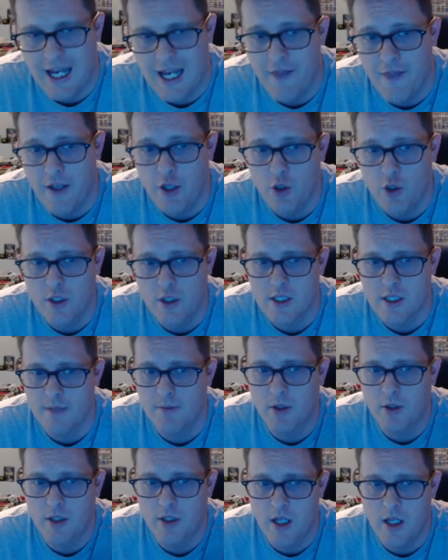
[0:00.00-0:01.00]
and then you can
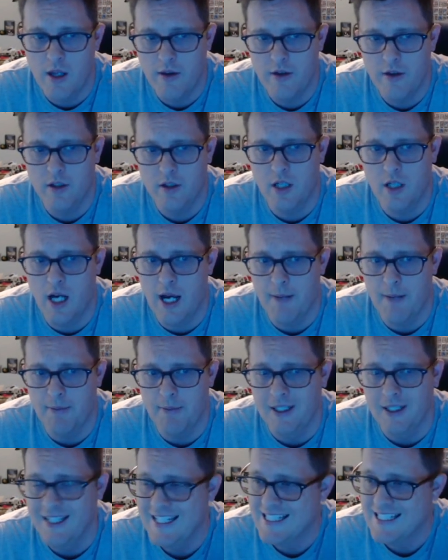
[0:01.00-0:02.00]
assemble another
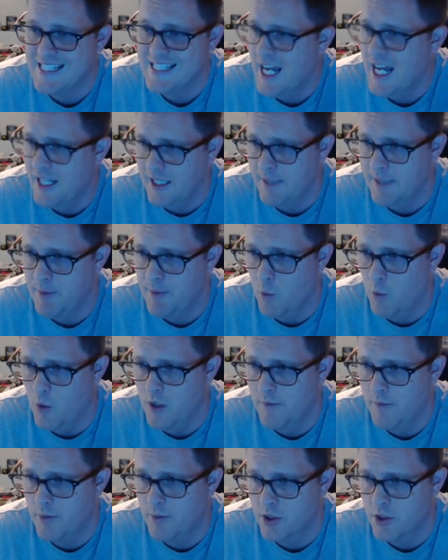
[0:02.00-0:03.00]
copy. He's not limit
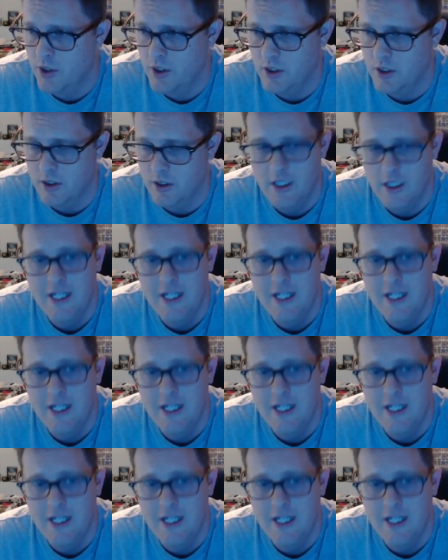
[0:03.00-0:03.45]
1 per turn.